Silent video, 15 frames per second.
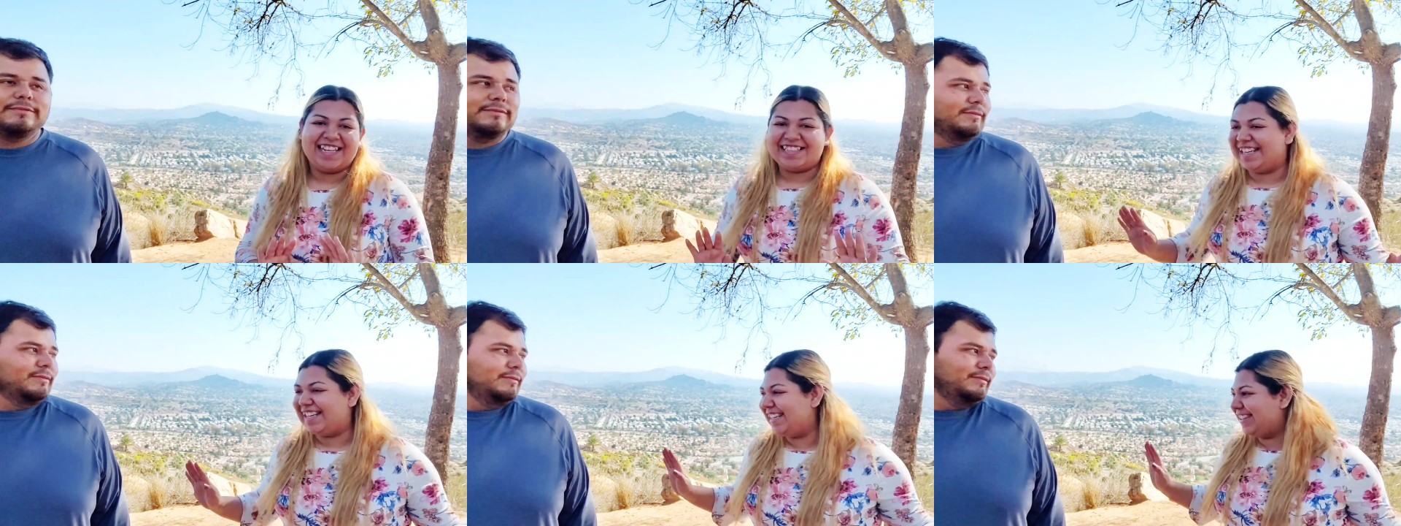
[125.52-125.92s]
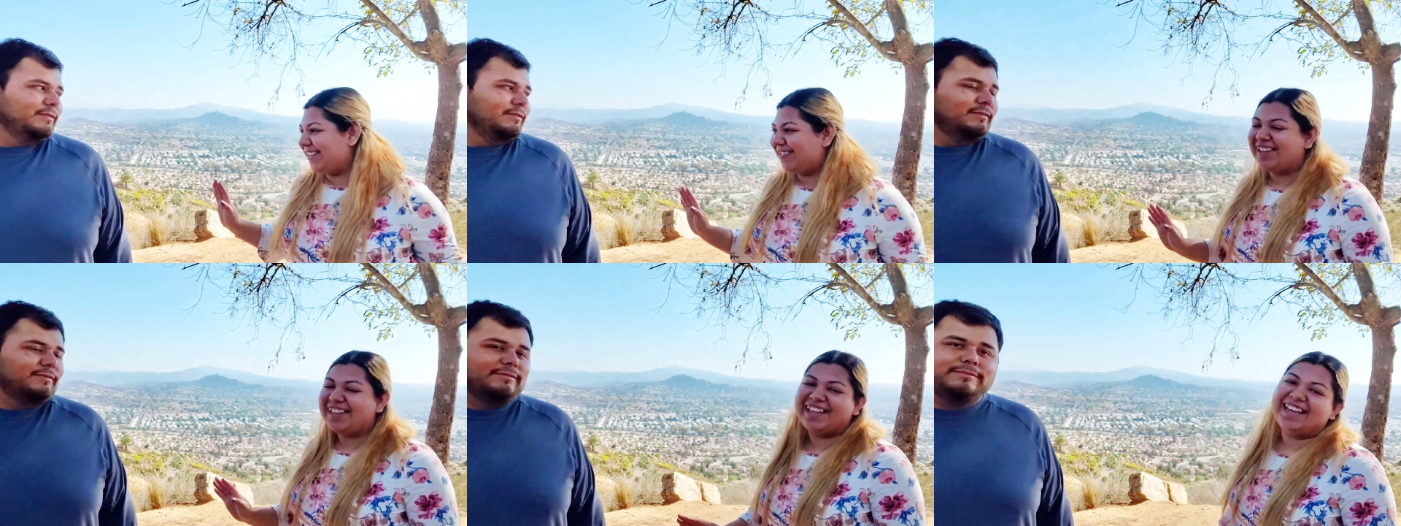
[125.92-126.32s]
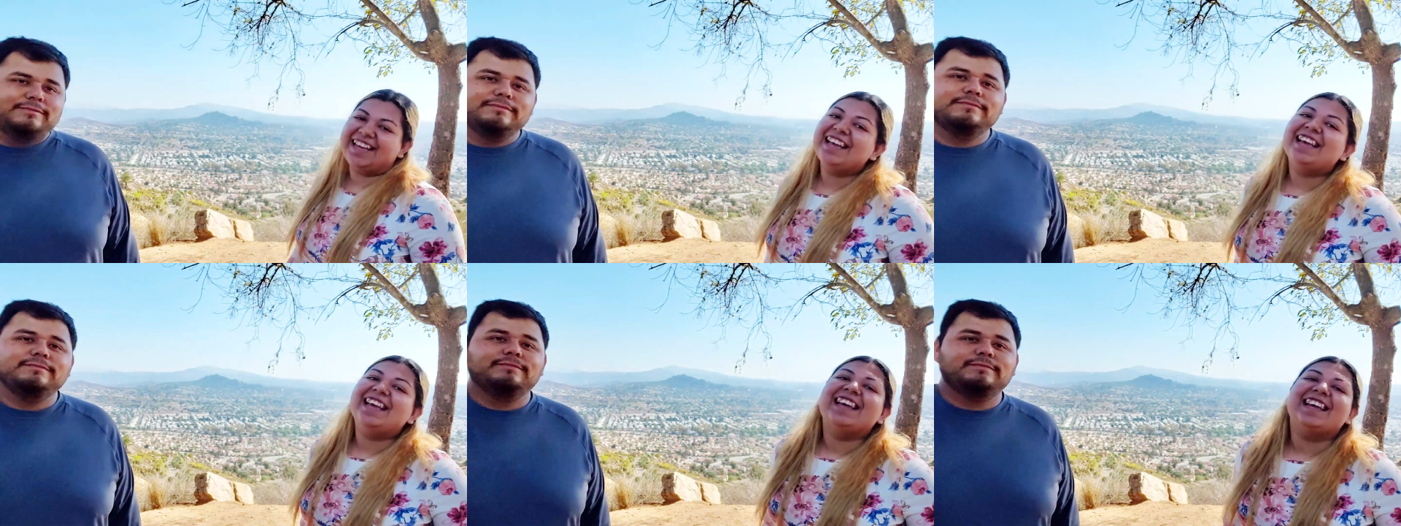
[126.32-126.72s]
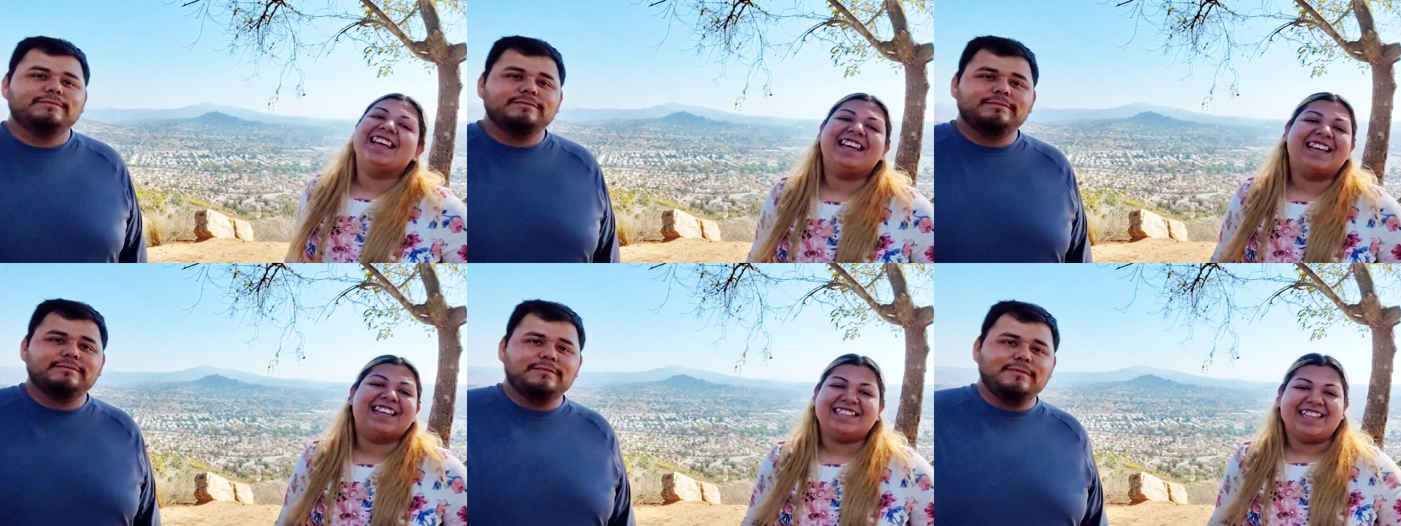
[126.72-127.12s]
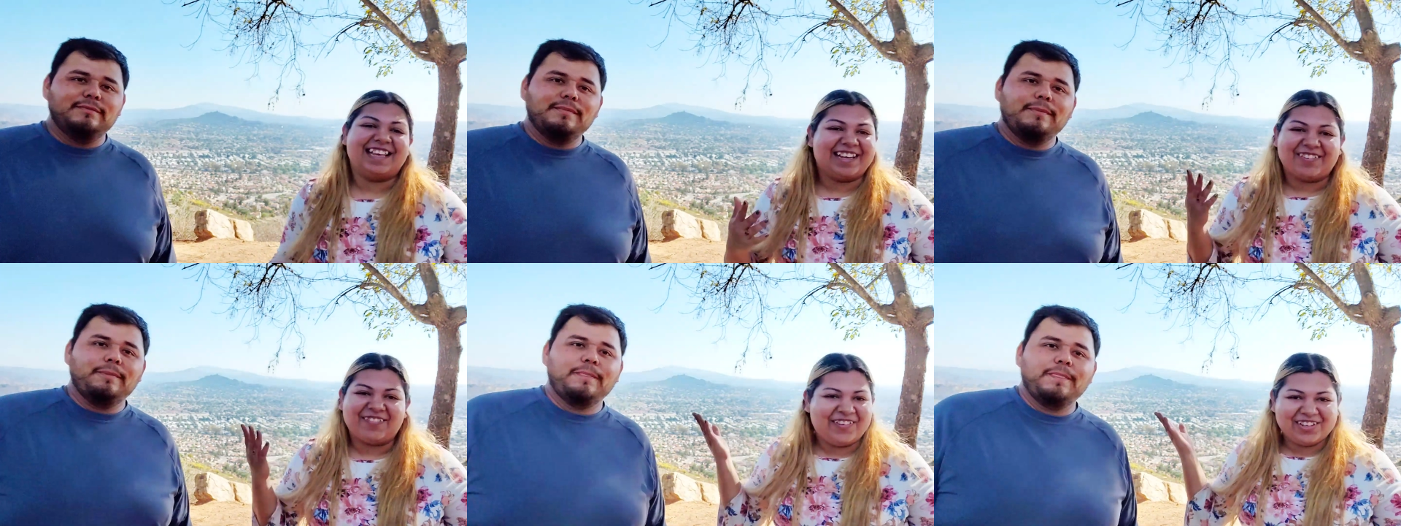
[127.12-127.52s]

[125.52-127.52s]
Speaker 1: catch anything with it because like